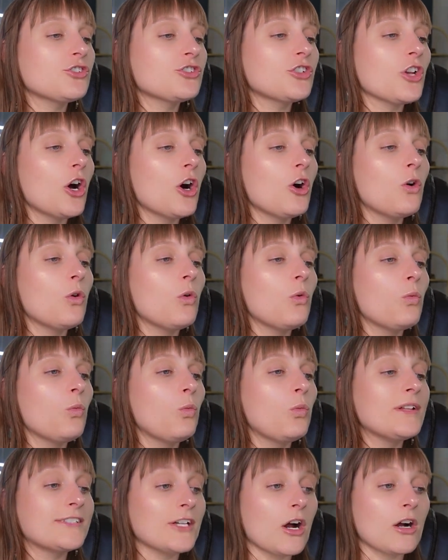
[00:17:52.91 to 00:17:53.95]
So
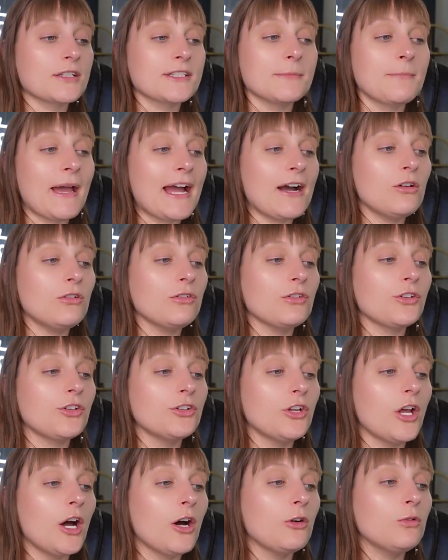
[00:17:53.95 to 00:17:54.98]
we talked about,
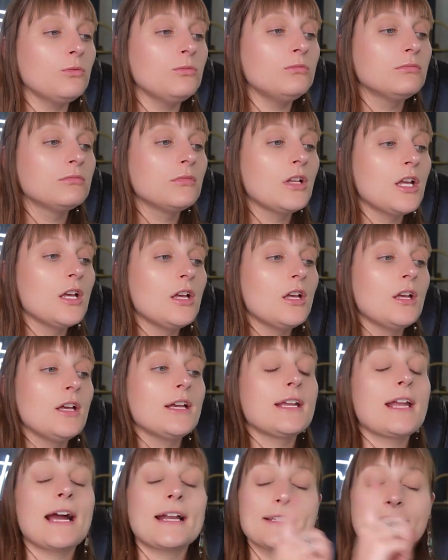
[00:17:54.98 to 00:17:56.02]

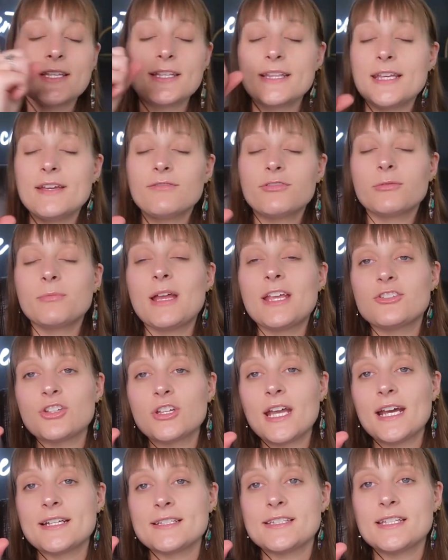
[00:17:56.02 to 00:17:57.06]
got to see the
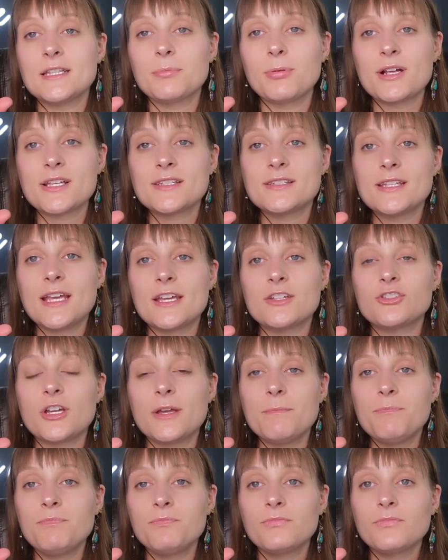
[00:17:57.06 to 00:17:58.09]
information, got to see the
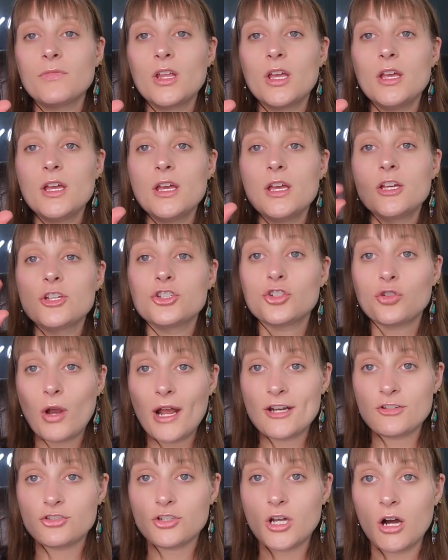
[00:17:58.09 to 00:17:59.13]
presentation,
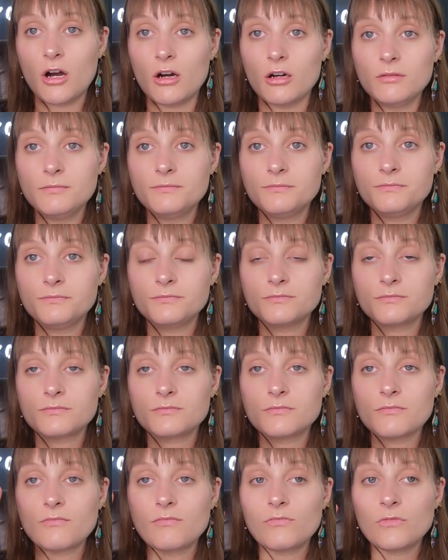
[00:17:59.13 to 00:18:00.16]
strategy call,
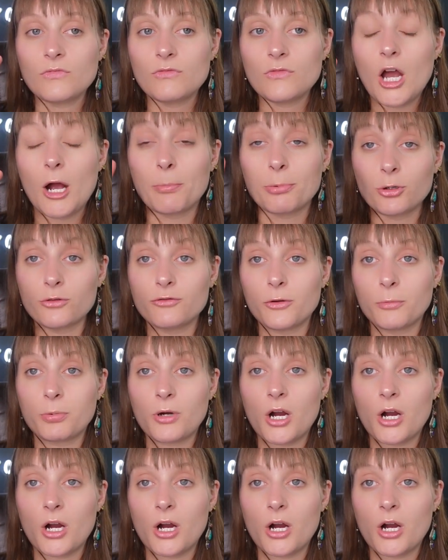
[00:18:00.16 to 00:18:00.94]
approval